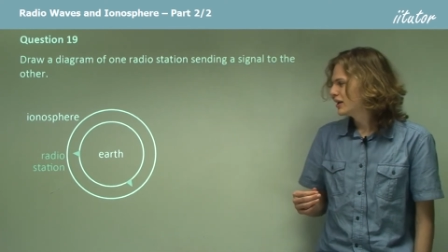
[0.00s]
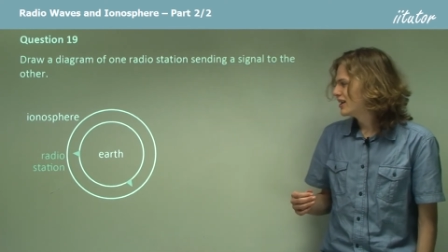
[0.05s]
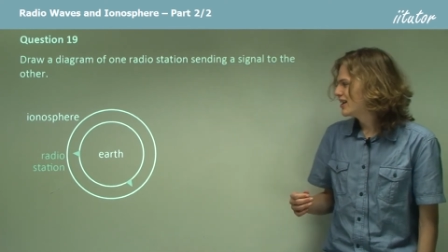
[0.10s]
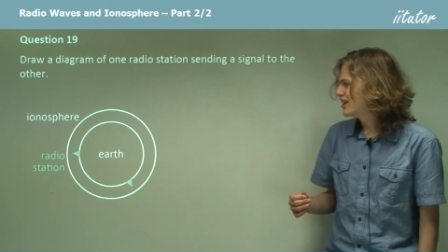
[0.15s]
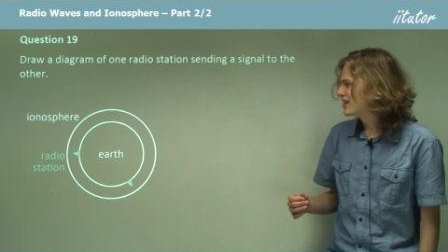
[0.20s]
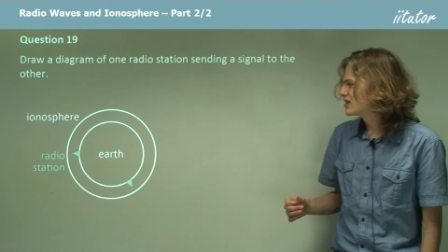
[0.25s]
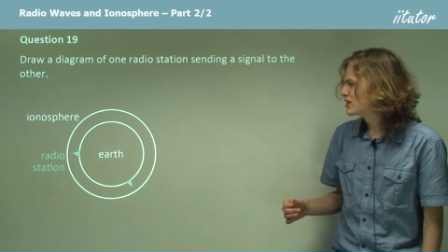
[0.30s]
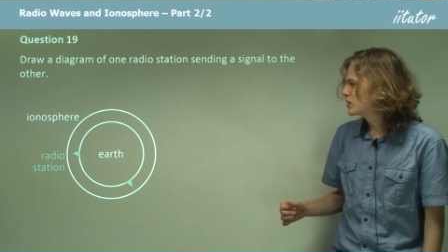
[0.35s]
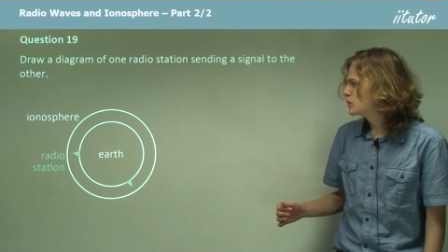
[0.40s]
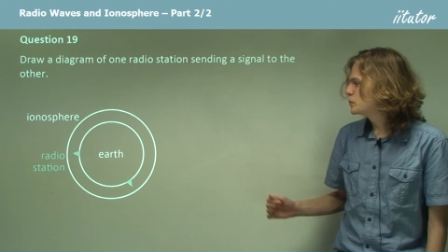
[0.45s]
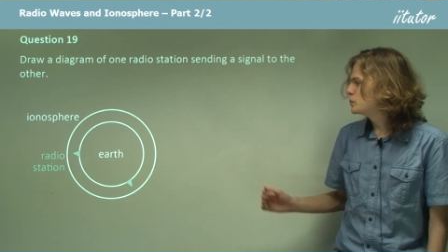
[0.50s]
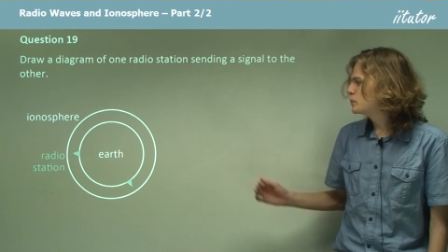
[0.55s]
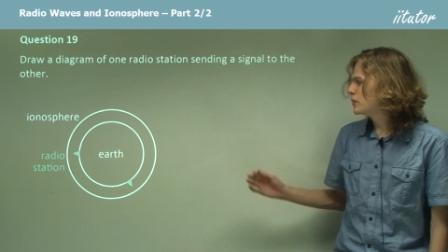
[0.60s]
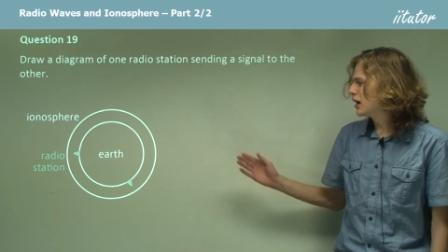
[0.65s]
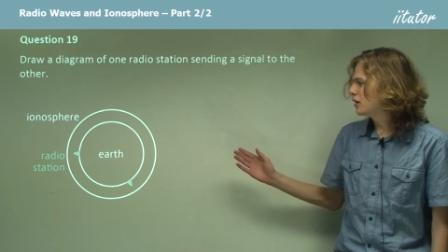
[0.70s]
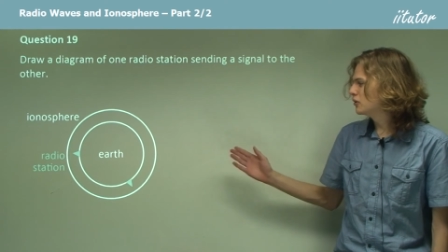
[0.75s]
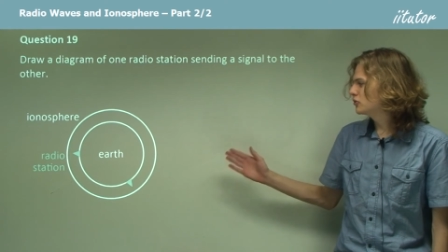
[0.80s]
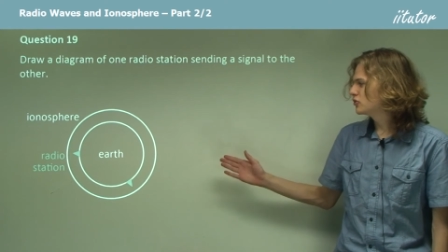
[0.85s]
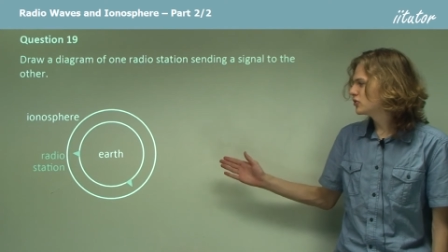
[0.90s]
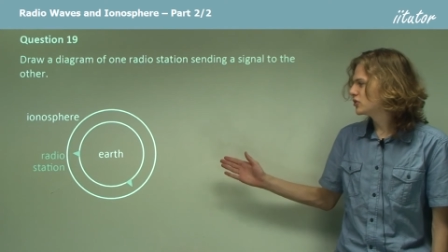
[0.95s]
It can
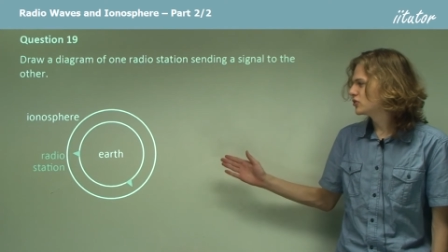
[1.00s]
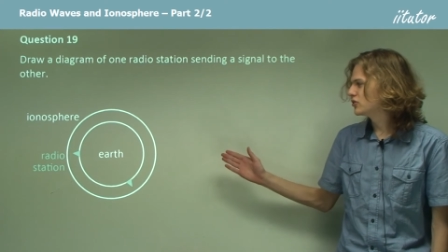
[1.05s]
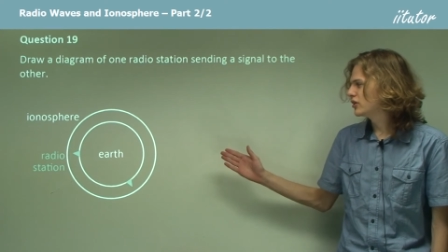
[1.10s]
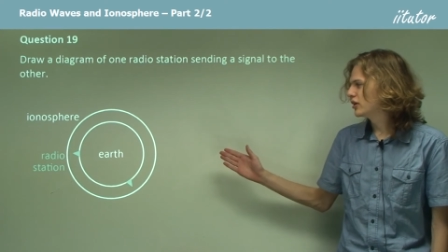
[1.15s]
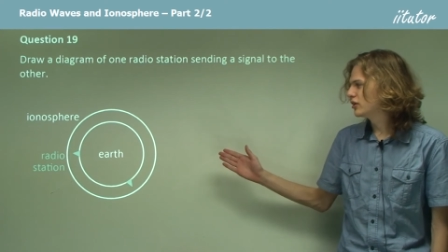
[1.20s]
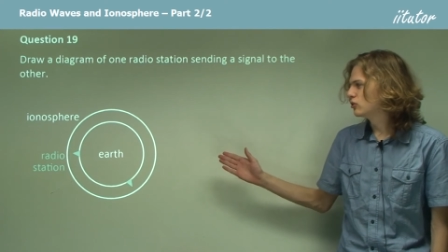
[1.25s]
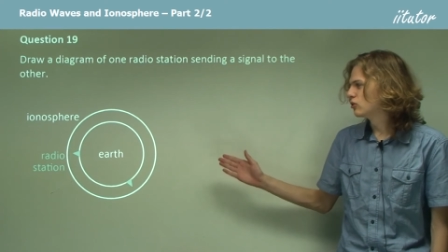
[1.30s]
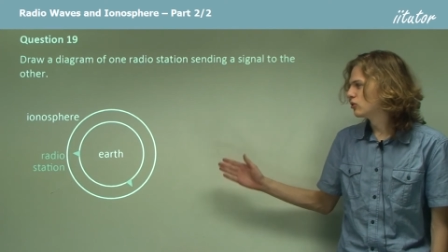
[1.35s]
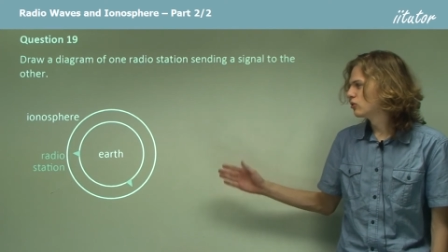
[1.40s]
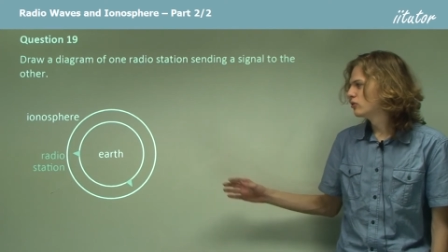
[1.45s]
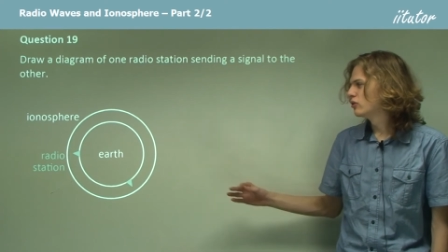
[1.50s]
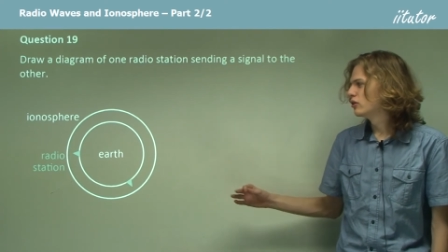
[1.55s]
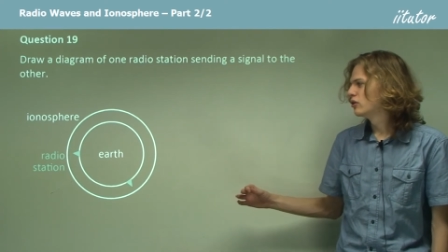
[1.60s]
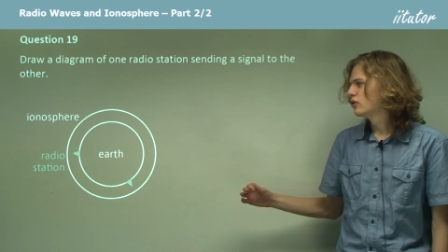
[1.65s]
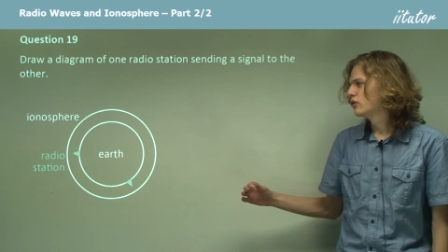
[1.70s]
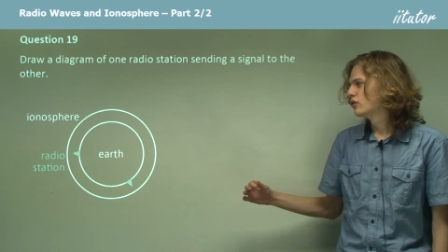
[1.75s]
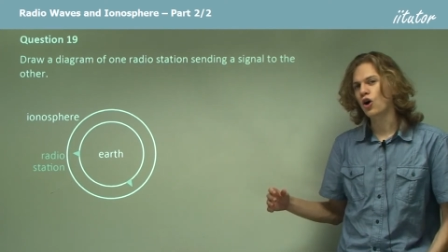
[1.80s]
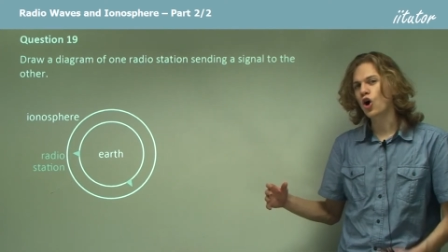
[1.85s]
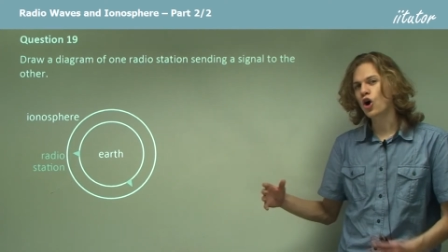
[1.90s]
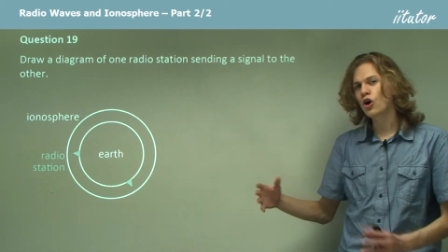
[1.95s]
bounce a signal
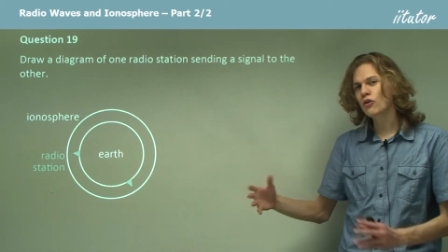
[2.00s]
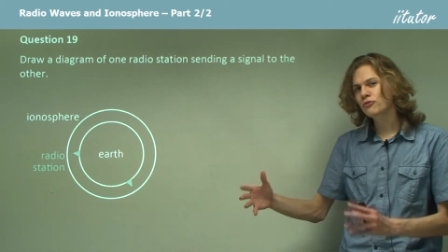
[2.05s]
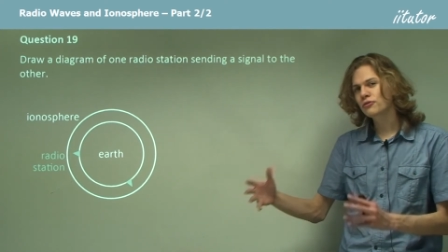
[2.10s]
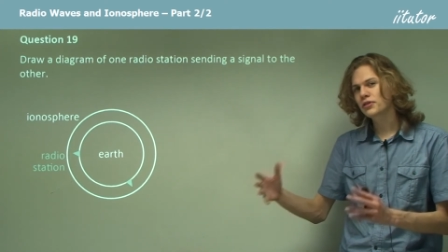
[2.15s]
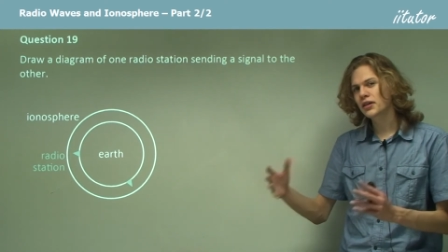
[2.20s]
off